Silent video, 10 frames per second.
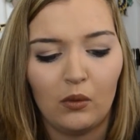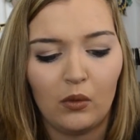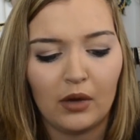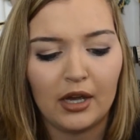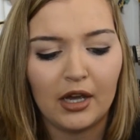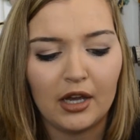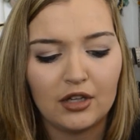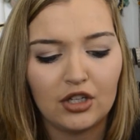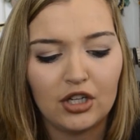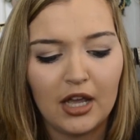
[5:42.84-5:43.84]

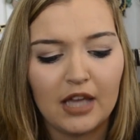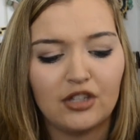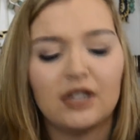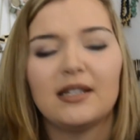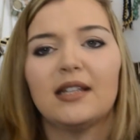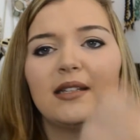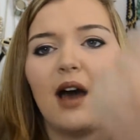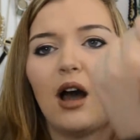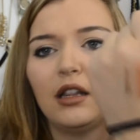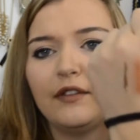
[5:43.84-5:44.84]
which is just this
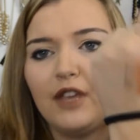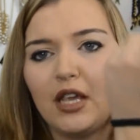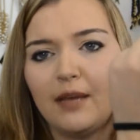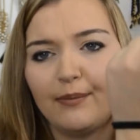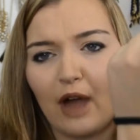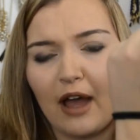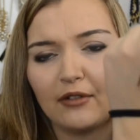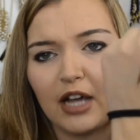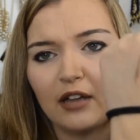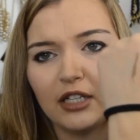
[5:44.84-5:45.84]
olivey
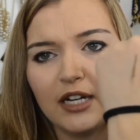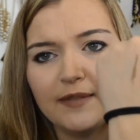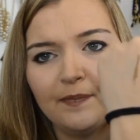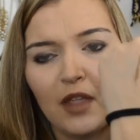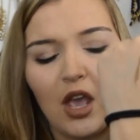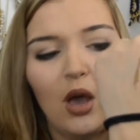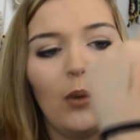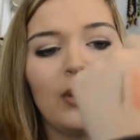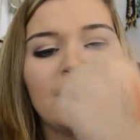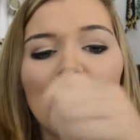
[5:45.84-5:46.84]
brown color,
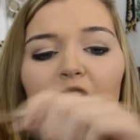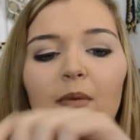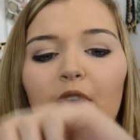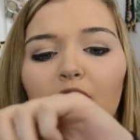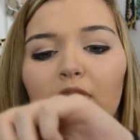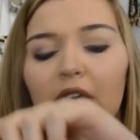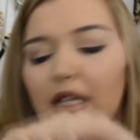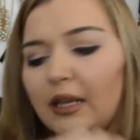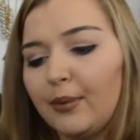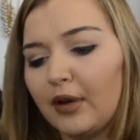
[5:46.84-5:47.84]
which I think will be
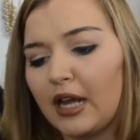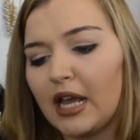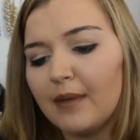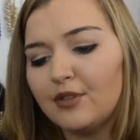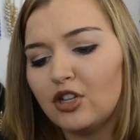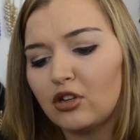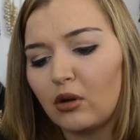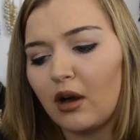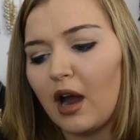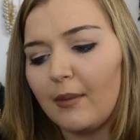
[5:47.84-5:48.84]
really pretty. I'm
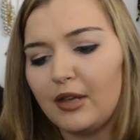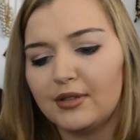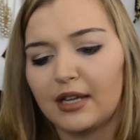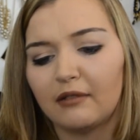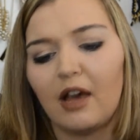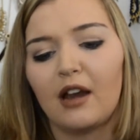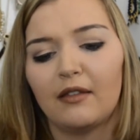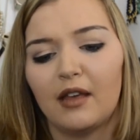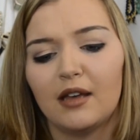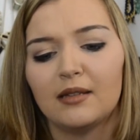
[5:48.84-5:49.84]
sure I'll be using a lot
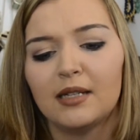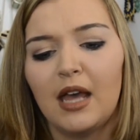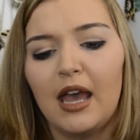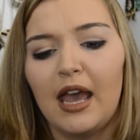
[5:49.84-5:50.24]
of this.